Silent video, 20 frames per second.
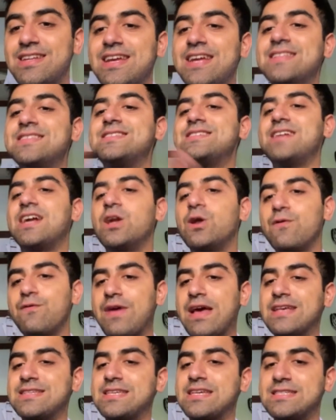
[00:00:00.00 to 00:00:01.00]
instead of
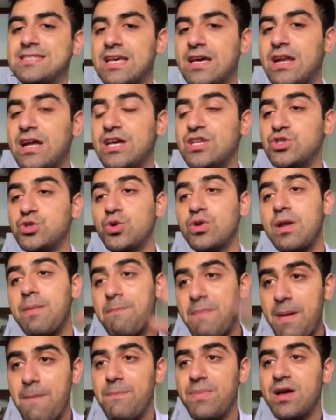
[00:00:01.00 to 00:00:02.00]
ssris so
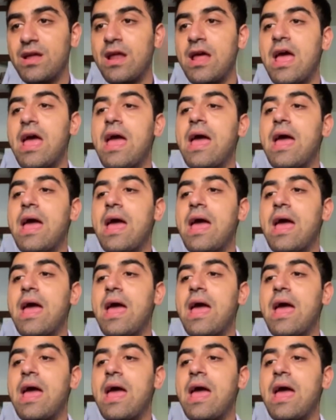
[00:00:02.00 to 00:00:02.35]
remember